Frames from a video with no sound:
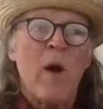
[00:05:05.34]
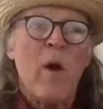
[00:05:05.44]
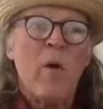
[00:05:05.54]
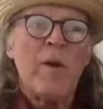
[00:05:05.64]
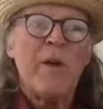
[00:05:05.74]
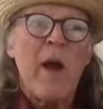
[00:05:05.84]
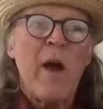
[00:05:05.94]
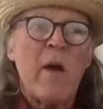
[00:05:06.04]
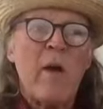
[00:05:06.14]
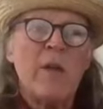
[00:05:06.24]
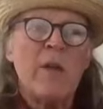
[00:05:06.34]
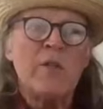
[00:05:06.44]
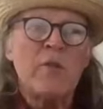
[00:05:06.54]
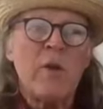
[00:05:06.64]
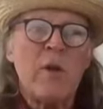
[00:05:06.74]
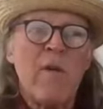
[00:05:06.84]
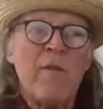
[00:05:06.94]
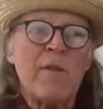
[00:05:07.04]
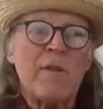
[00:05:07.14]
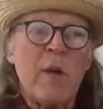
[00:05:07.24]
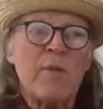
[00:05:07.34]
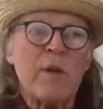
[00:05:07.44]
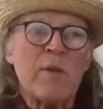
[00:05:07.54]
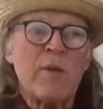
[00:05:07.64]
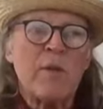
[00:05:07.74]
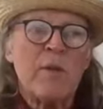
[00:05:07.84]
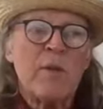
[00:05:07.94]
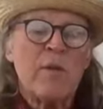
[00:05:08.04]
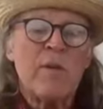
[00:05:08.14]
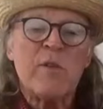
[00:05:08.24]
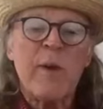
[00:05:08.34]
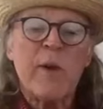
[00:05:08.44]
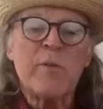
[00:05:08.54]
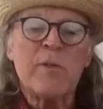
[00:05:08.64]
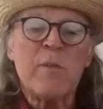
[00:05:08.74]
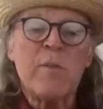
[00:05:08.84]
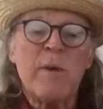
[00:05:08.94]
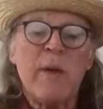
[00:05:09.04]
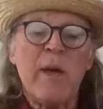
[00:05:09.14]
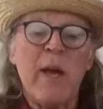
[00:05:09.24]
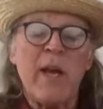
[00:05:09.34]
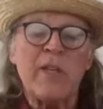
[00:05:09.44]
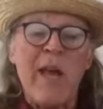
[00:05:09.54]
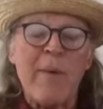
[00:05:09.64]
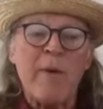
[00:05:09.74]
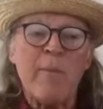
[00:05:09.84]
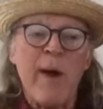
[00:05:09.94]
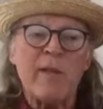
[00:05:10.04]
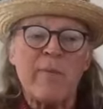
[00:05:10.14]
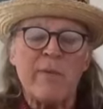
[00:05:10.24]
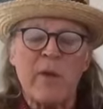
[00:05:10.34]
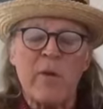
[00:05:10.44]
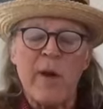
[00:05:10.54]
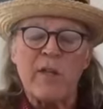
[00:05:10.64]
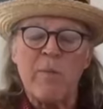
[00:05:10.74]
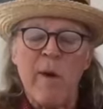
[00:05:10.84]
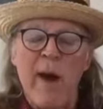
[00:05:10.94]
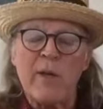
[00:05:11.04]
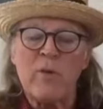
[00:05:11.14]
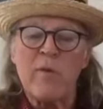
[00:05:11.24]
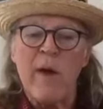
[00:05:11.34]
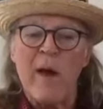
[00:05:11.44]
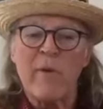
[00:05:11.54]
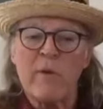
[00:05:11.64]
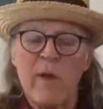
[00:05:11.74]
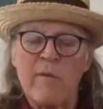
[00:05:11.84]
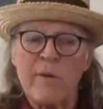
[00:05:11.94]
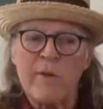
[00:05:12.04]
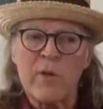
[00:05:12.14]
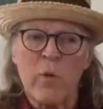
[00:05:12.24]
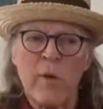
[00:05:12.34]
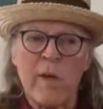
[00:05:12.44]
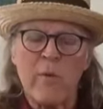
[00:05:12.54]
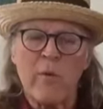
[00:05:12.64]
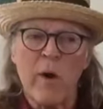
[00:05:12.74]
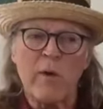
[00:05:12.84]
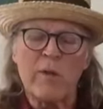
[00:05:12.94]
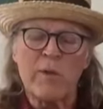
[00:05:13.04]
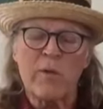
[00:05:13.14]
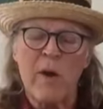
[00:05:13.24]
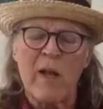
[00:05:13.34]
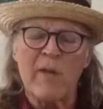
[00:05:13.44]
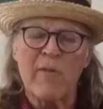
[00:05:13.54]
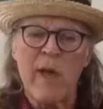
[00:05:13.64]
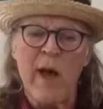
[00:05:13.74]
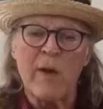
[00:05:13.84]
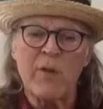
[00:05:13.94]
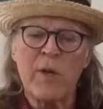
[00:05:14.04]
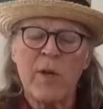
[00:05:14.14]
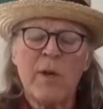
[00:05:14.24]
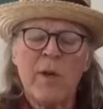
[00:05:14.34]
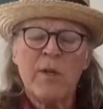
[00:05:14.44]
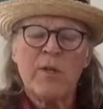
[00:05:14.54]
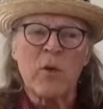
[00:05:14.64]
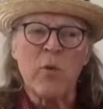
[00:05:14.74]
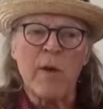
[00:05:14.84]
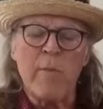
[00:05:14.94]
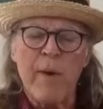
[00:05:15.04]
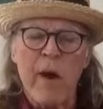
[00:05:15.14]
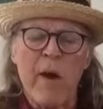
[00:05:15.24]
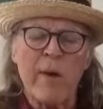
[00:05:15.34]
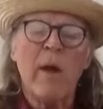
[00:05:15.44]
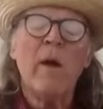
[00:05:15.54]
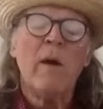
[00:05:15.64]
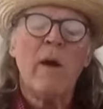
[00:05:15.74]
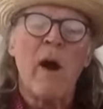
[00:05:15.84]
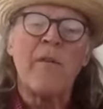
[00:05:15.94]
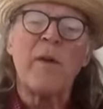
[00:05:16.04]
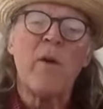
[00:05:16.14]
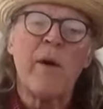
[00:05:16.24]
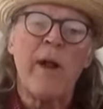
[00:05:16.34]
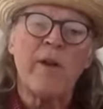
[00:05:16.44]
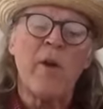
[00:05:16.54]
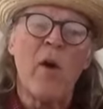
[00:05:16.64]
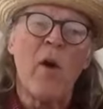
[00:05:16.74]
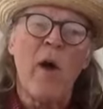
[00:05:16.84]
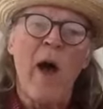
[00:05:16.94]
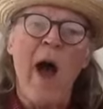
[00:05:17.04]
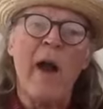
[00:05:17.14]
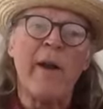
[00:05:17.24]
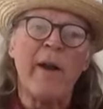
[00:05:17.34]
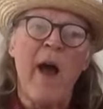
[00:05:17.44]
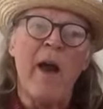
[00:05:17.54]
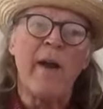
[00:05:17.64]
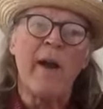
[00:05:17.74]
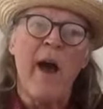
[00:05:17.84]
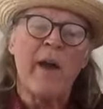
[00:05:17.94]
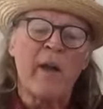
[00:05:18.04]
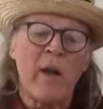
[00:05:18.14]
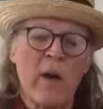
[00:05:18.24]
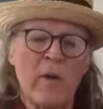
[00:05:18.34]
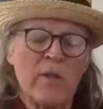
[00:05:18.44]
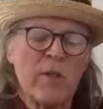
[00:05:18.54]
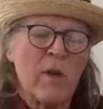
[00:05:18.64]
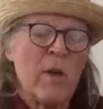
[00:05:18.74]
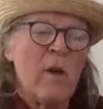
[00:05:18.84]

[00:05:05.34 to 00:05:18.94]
whole entire history of the subject of spiritualism, examined by some of the greatest minds who have ever lived Sir William Crookes, Sir Oliver Lodge, Sir William Barrett, Arthur Conan Doyle, on and on and on it goes.